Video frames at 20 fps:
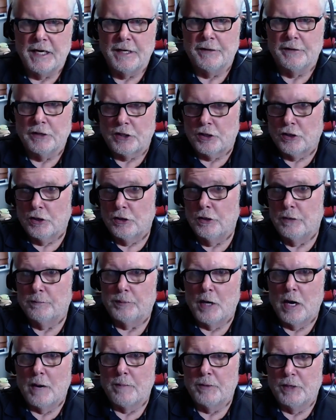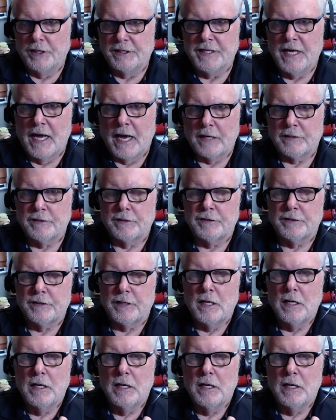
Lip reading: her current property taxes.